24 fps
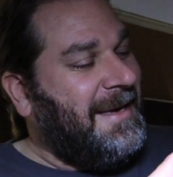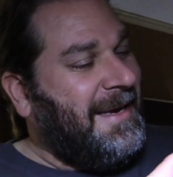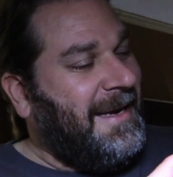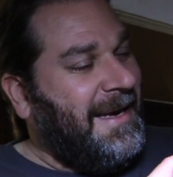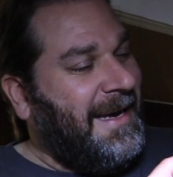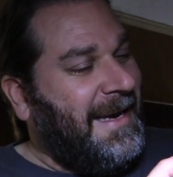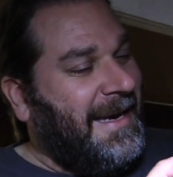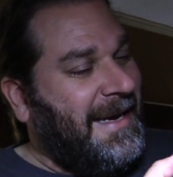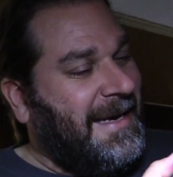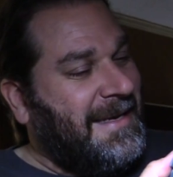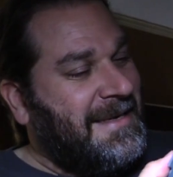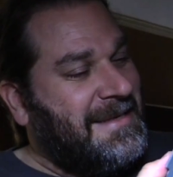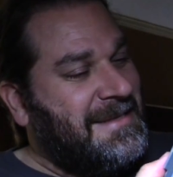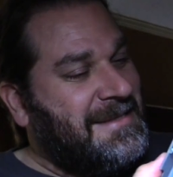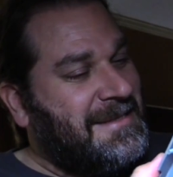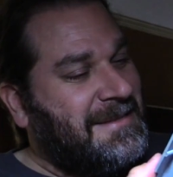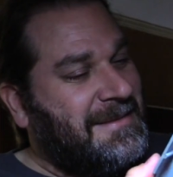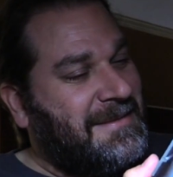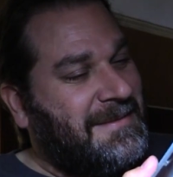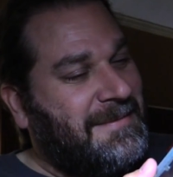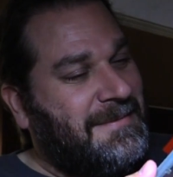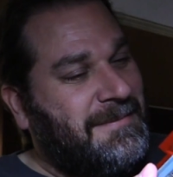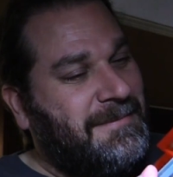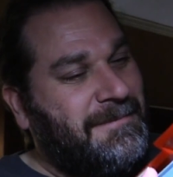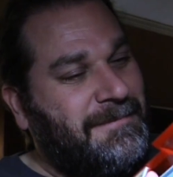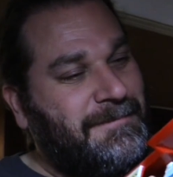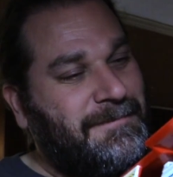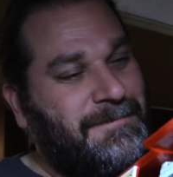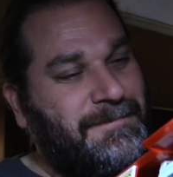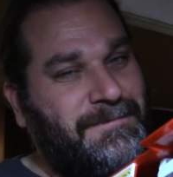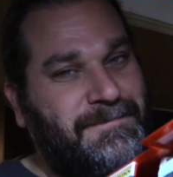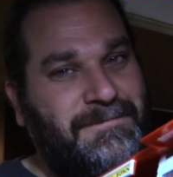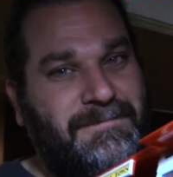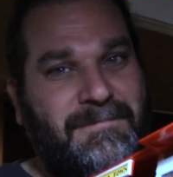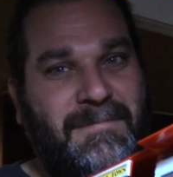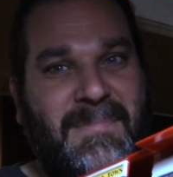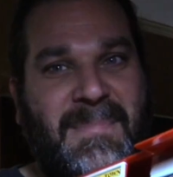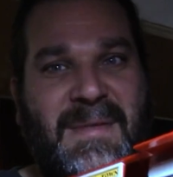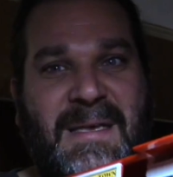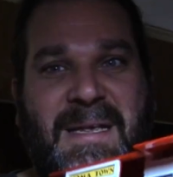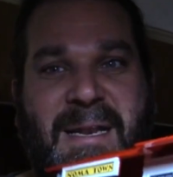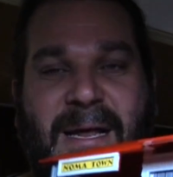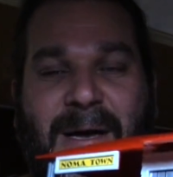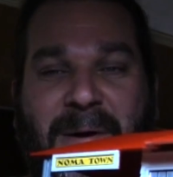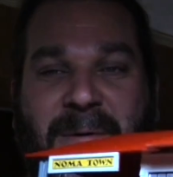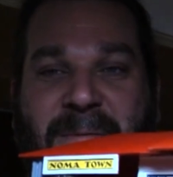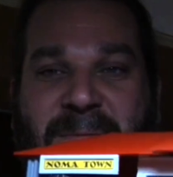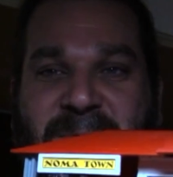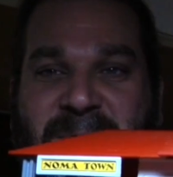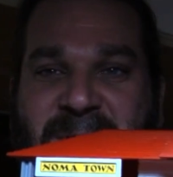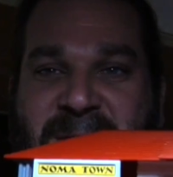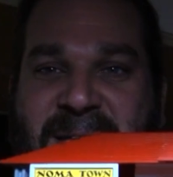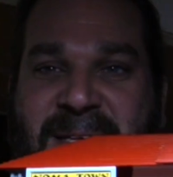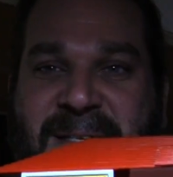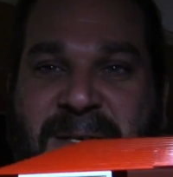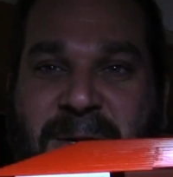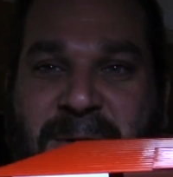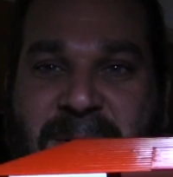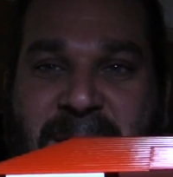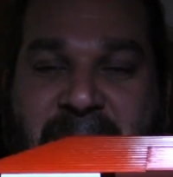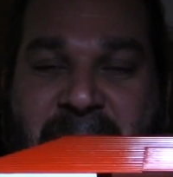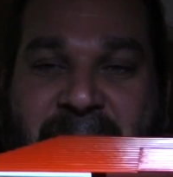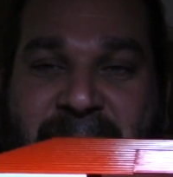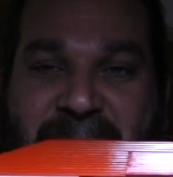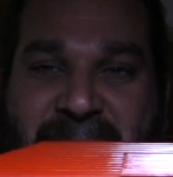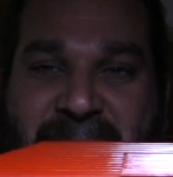And, you know, these are not